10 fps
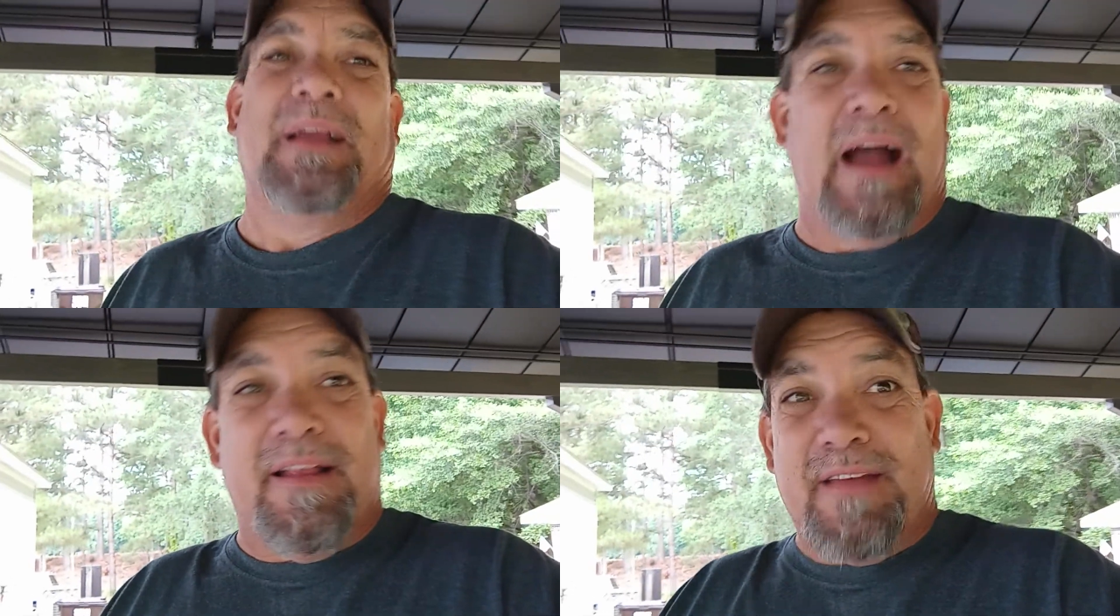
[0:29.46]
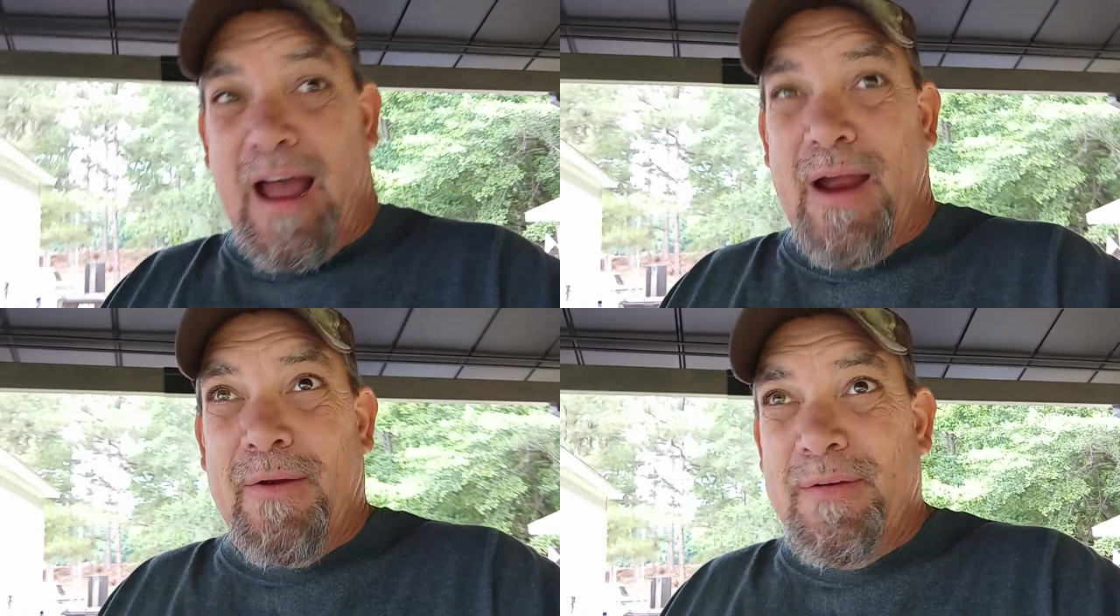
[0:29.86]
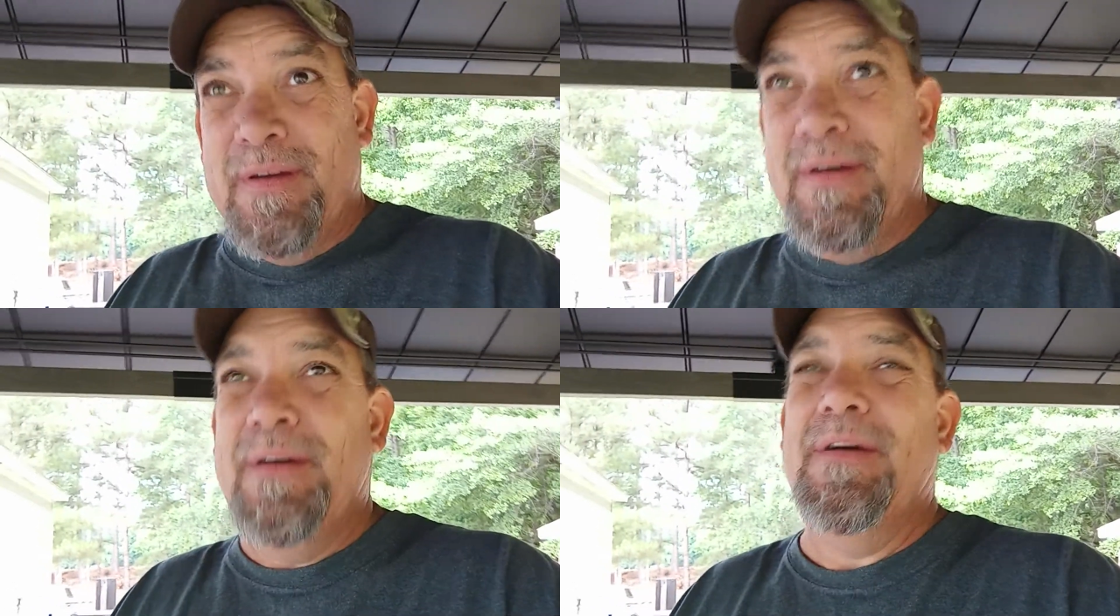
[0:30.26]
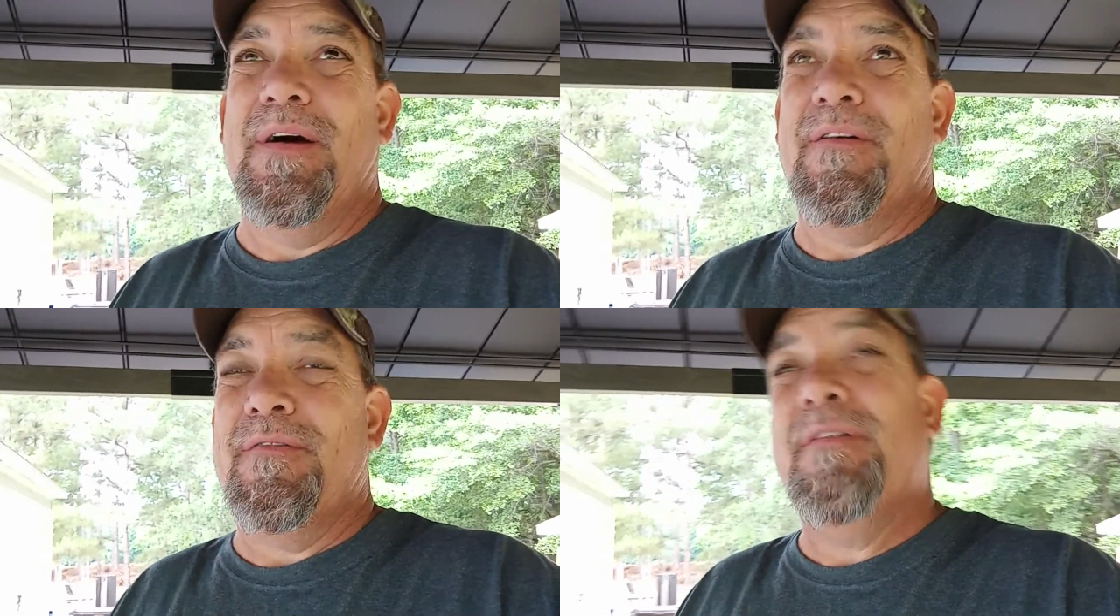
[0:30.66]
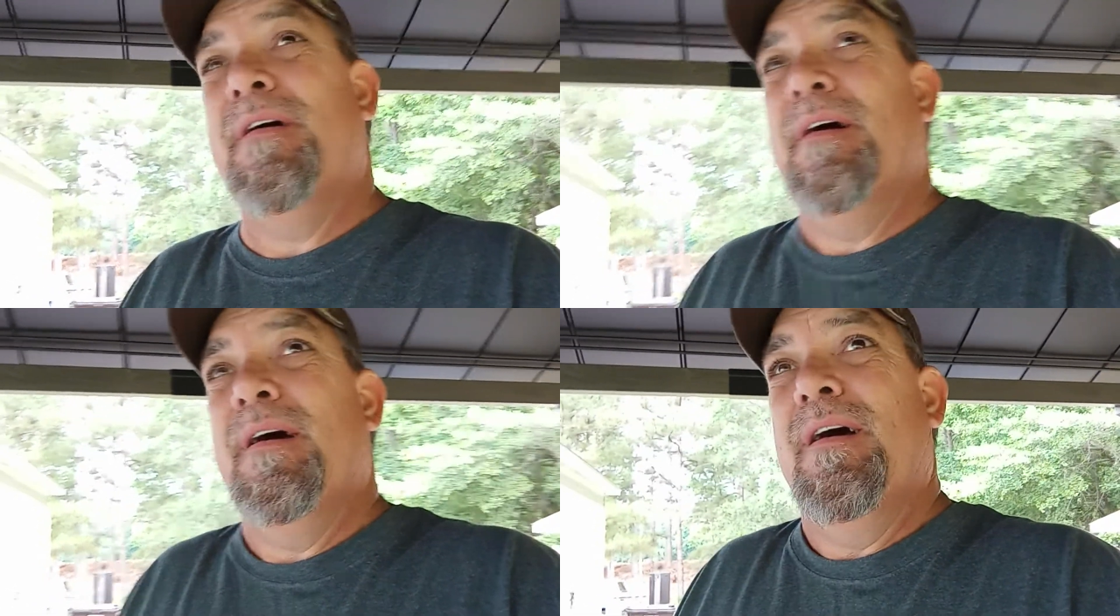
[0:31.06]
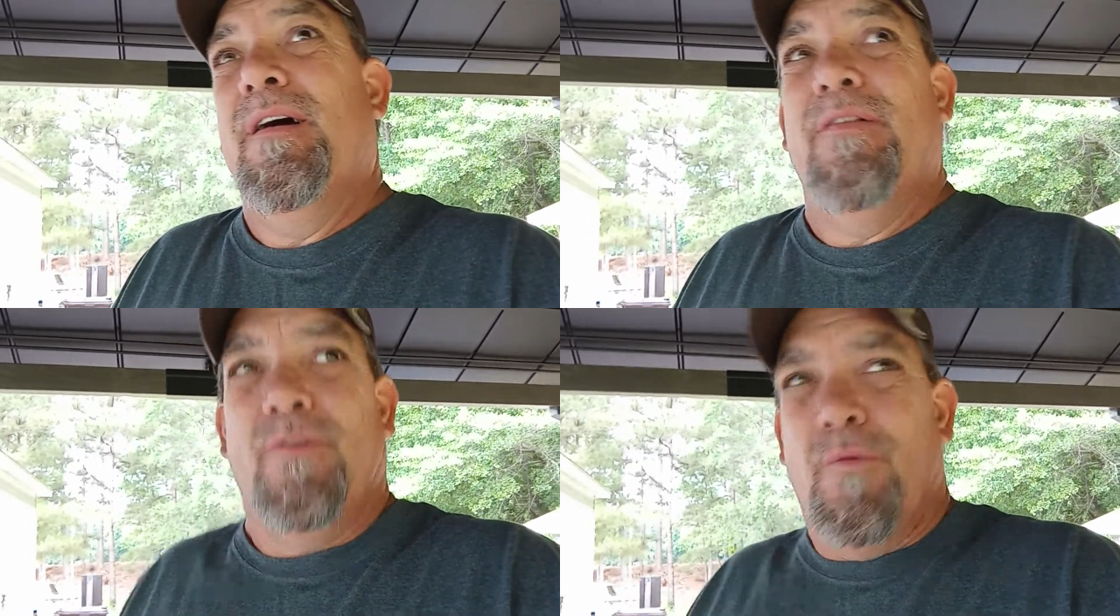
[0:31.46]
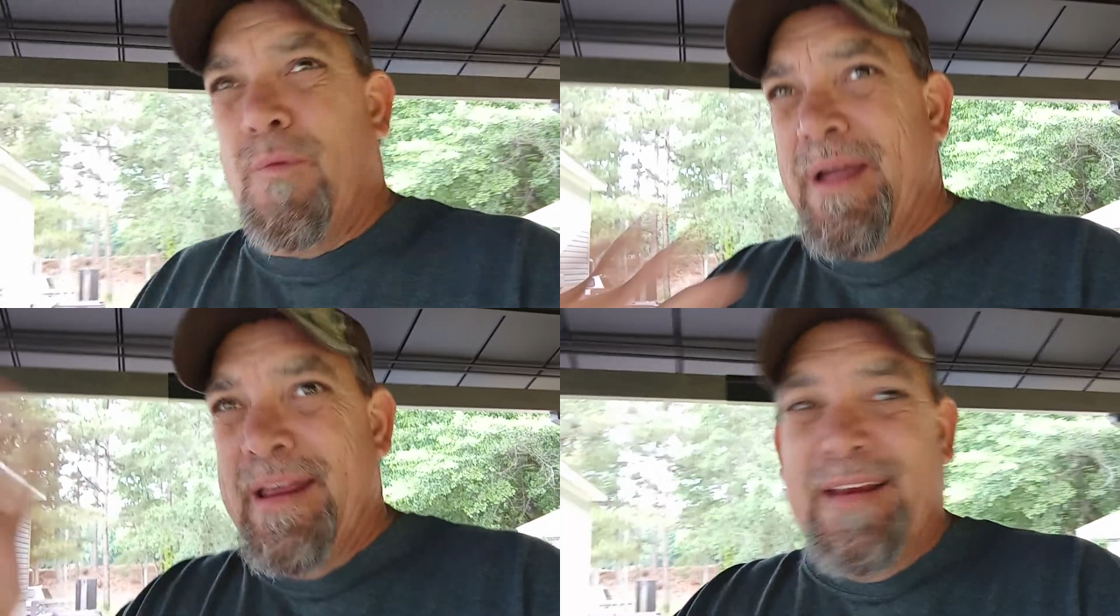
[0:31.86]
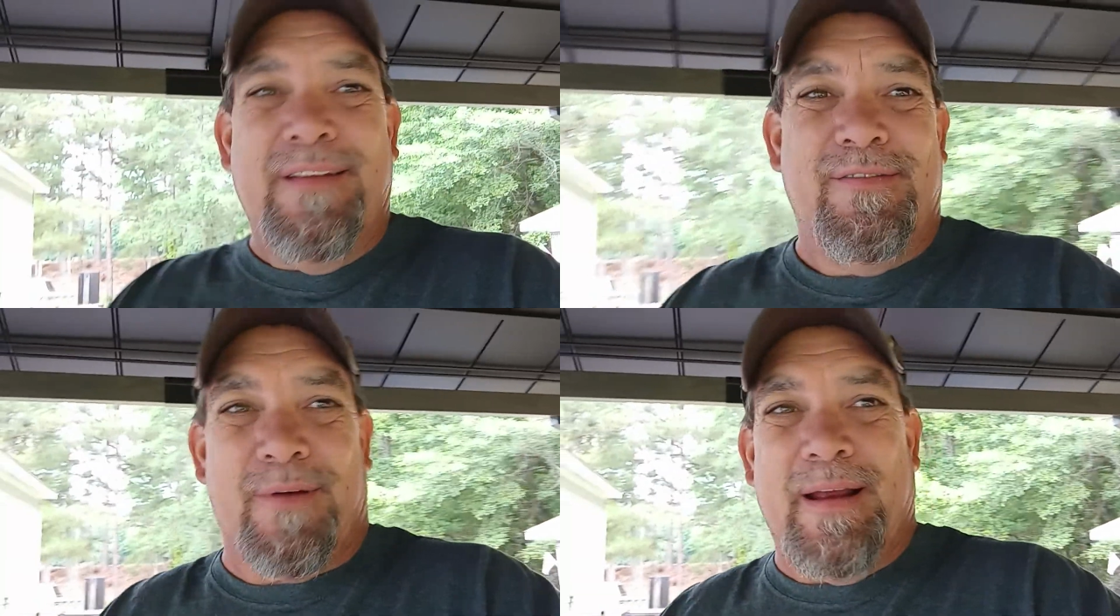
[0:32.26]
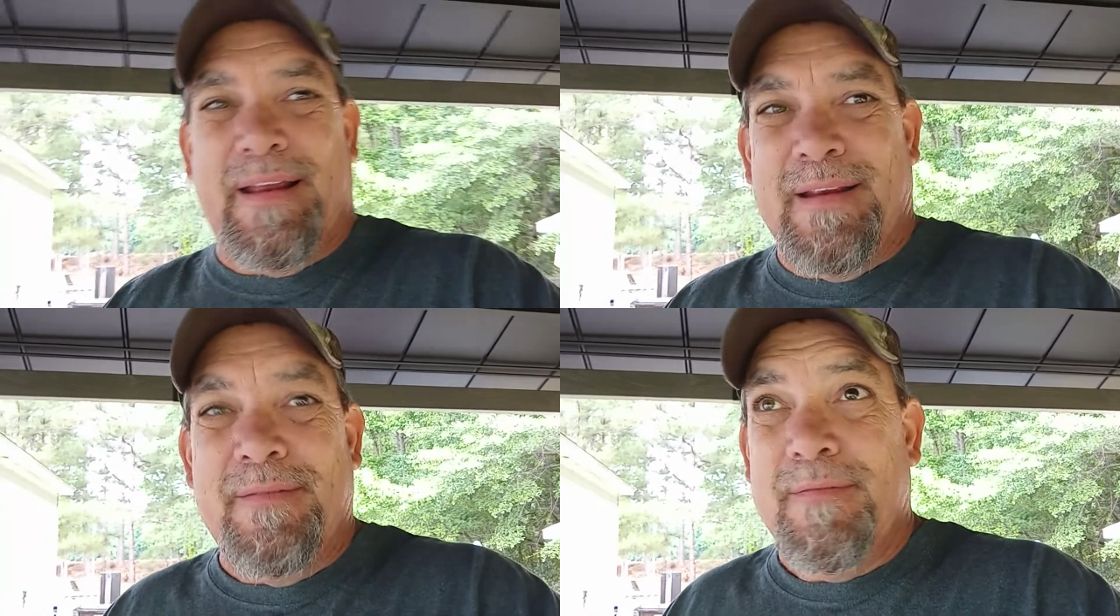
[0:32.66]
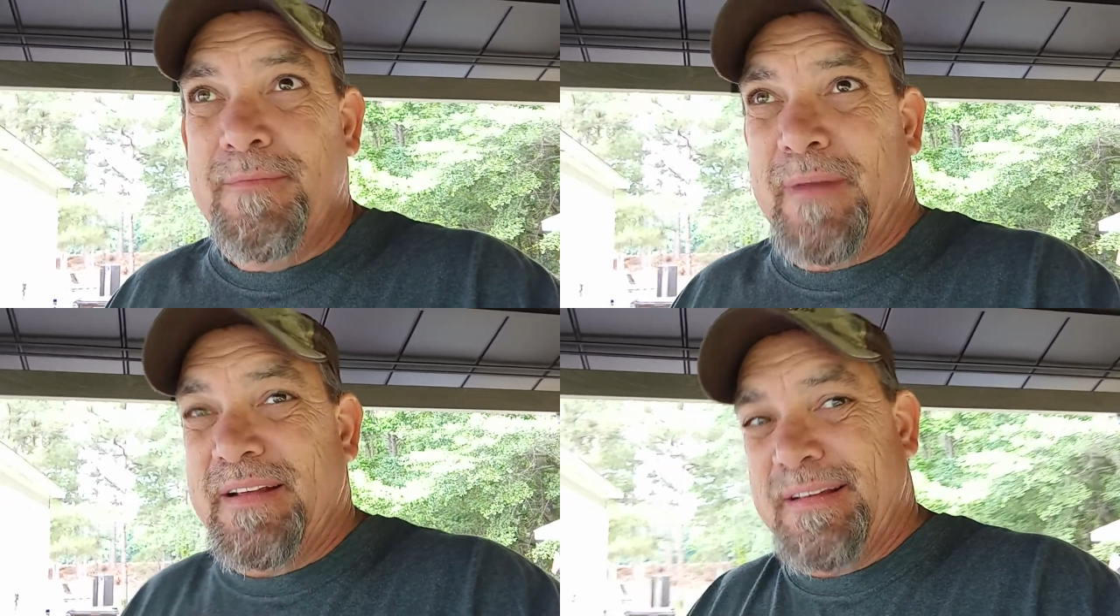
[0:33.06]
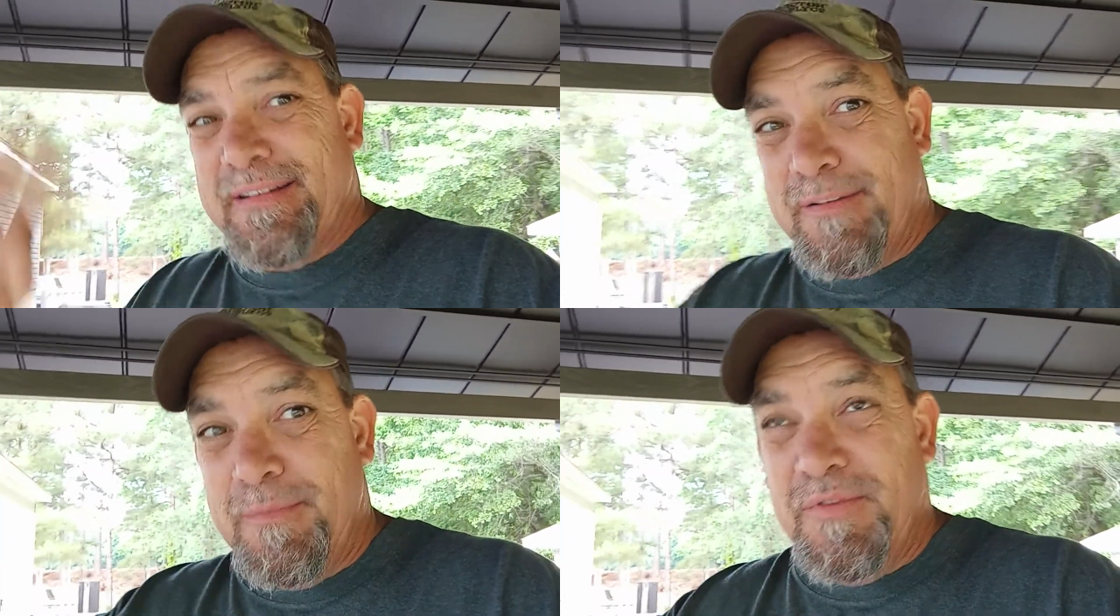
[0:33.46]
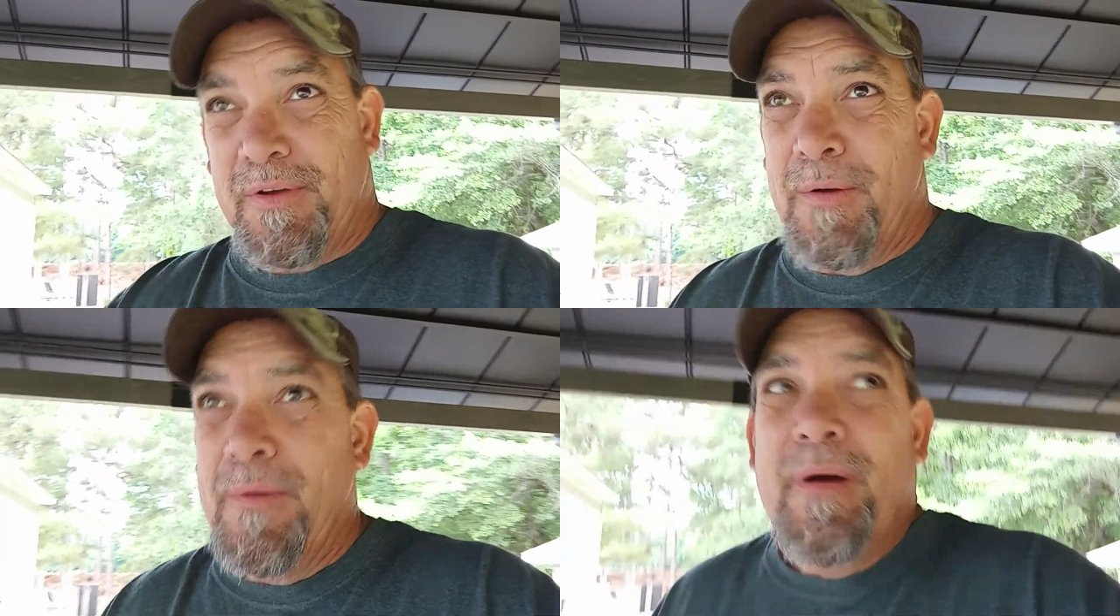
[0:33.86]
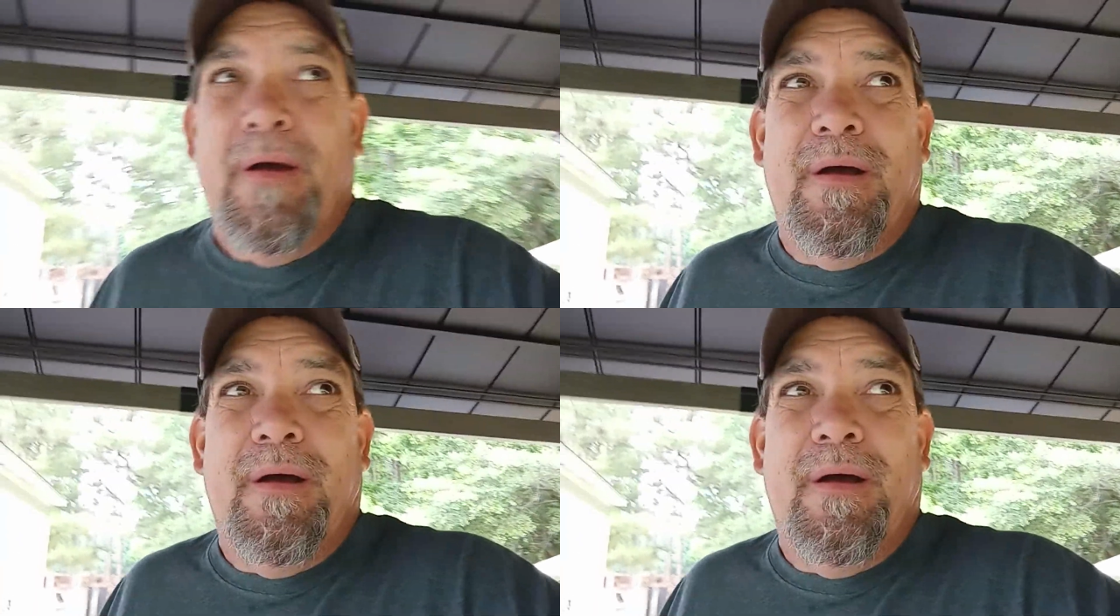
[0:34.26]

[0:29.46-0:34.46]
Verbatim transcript: Got tired of the wind threatening my system, so